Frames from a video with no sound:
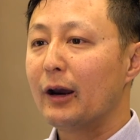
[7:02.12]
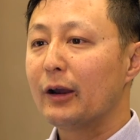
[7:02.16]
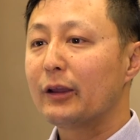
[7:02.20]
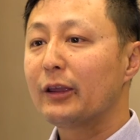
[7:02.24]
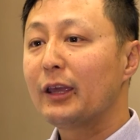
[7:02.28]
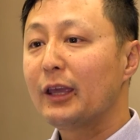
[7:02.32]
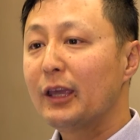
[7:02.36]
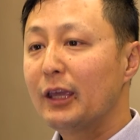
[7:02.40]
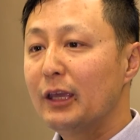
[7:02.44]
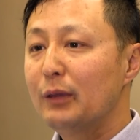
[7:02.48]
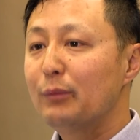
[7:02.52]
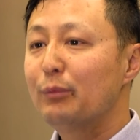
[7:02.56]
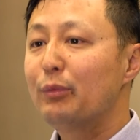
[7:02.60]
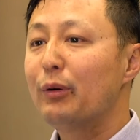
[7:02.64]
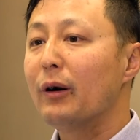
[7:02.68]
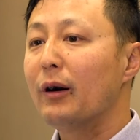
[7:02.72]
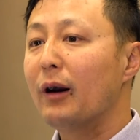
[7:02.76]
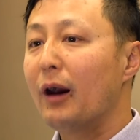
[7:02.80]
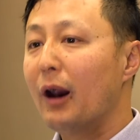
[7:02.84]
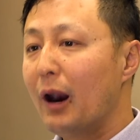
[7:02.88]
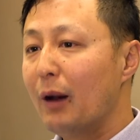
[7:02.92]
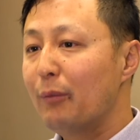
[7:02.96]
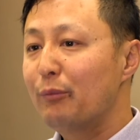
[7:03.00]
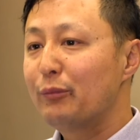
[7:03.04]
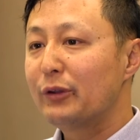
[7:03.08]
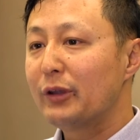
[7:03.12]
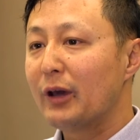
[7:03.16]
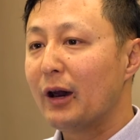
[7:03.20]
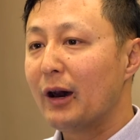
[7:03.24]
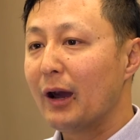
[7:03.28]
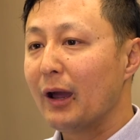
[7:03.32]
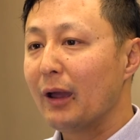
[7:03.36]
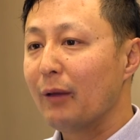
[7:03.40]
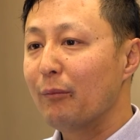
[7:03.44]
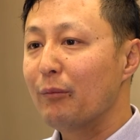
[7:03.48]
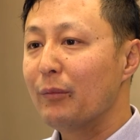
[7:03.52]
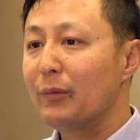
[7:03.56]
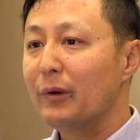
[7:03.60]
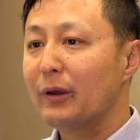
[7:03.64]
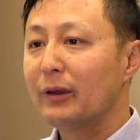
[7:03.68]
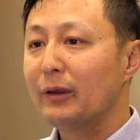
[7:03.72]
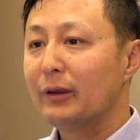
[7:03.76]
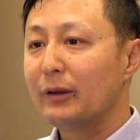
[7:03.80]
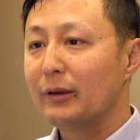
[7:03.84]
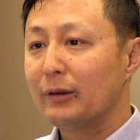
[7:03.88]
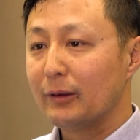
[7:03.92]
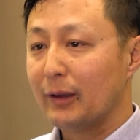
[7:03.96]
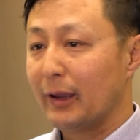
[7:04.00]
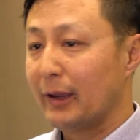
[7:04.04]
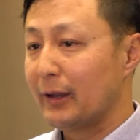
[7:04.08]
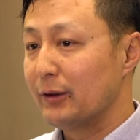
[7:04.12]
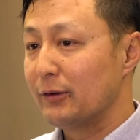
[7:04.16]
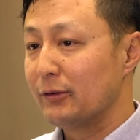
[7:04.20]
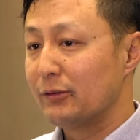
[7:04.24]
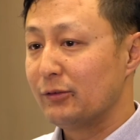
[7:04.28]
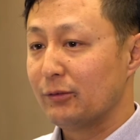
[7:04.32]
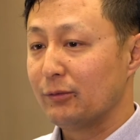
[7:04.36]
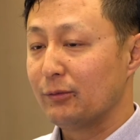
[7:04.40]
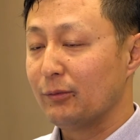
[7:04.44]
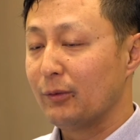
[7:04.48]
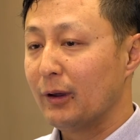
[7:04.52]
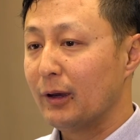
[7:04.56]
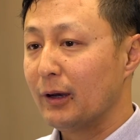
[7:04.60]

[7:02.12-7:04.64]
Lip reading: keep uptime and